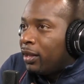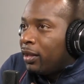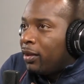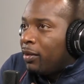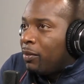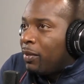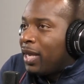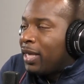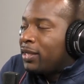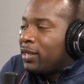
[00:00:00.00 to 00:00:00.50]

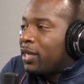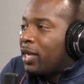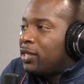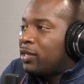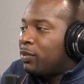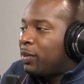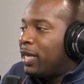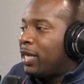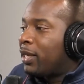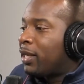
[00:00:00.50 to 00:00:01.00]
Make sense?
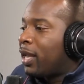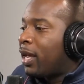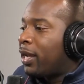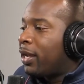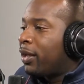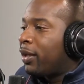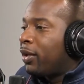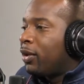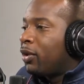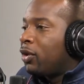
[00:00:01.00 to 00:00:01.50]
Meaning,
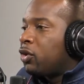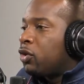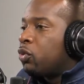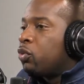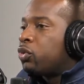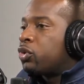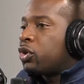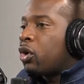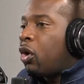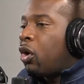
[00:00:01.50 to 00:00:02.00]
like, you
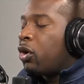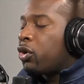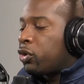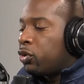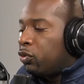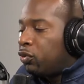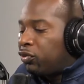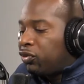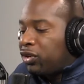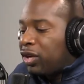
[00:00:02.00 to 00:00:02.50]

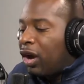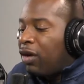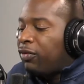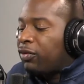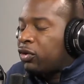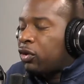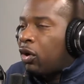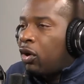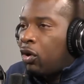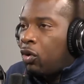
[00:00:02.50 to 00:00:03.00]

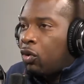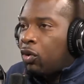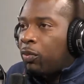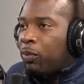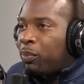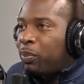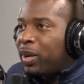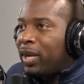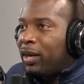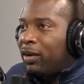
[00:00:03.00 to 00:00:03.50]
self-taught or
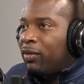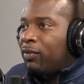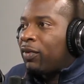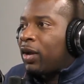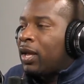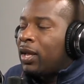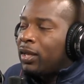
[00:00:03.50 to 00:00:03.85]
been in.